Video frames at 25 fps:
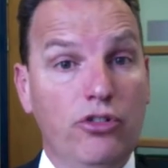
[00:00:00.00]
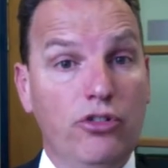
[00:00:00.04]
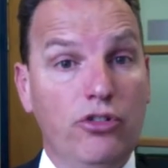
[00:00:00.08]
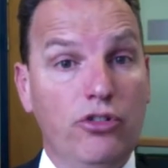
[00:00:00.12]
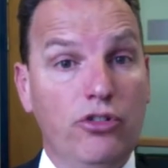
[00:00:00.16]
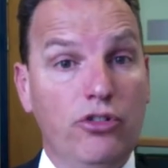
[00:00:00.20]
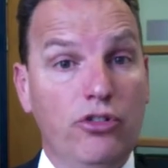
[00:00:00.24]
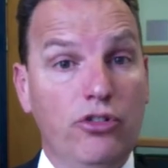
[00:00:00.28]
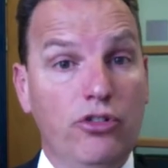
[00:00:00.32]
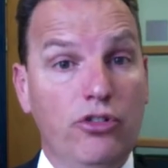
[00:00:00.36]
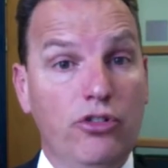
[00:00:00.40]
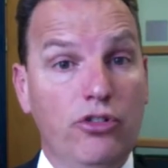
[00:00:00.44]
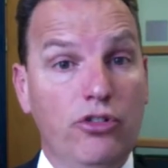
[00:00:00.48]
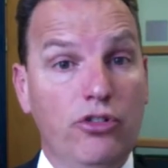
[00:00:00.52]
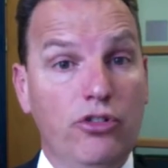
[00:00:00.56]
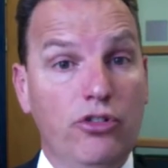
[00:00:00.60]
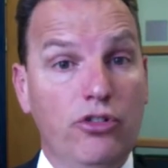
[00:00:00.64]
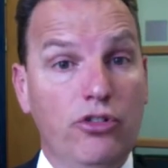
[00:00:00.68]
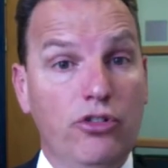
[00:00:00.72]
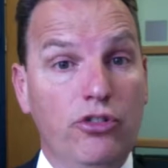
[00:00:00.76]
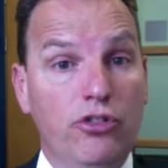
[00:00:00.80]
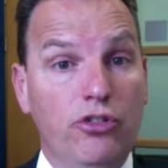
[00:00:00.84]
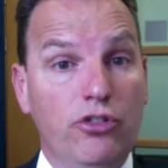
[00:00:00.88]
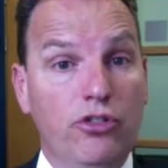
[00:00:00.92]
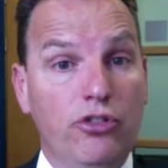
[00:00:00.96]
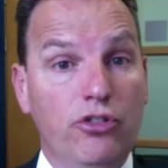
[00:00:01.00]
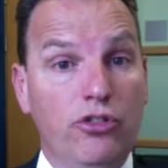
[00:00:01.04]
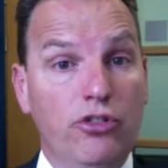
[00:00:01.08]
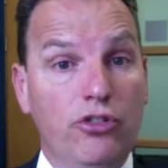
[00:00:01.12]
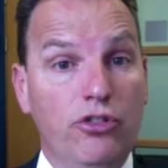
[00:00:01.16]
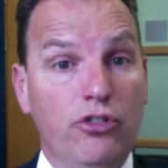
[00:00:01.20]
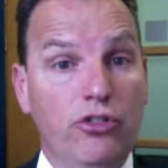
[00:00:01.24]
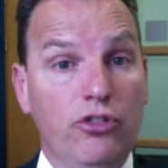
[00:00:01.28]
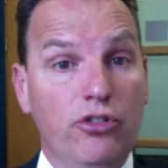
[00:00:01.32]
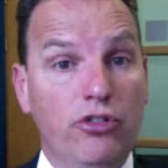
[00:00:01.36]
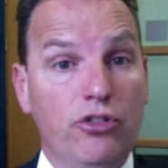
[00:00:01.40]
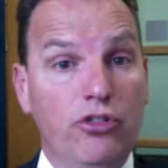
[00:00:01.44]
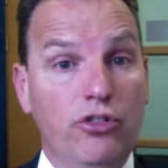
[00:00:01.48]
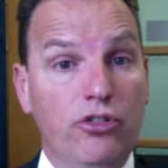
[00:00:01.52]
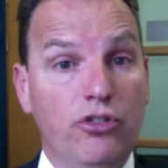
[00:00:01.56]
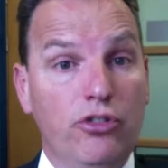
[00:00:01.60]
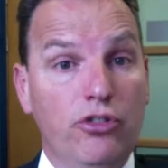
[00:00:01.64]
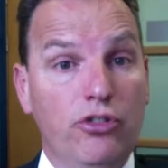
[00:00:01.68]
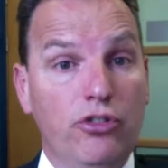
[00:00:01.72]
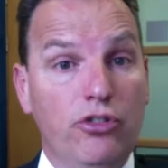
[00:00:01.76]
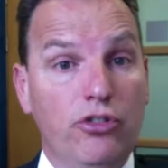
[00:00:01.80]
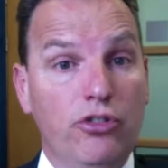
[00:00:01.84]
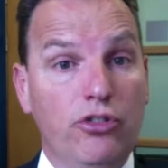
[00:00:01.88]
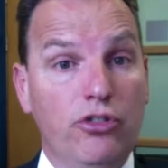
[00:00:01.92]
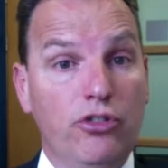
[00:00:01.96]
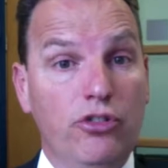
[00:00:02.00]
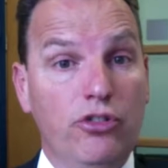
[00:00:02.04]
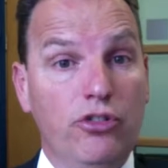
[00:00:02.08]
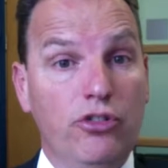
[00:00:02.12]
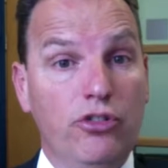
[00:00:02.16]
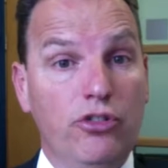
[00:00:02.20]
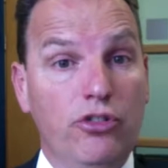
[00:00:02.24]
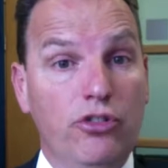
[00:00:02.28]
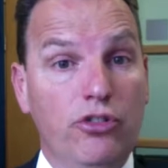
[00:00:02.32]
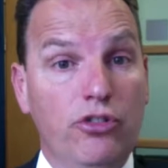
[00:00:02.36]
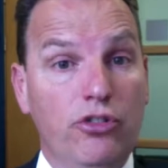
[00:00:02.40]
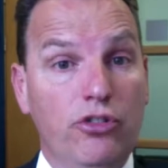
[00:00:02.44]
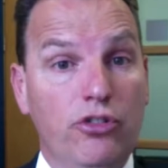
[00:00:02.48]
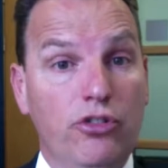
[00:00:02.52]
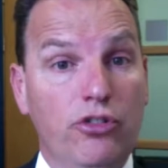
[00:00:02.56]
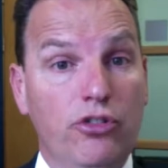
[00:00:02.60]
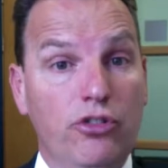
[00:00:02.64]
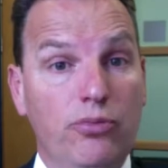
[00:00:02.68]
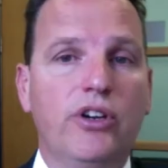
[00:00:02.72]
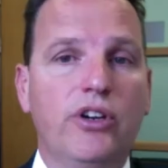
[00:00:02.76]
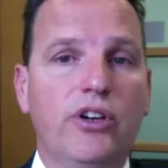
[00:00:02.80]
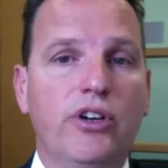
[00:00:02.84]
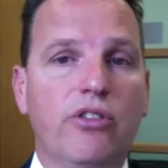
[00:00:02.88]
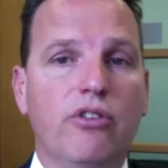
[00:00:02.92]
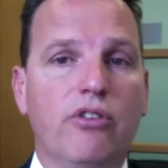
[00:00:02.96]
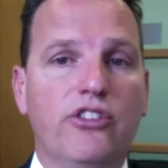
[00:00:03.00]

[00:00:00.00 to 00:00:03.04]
the use of Tofacitinib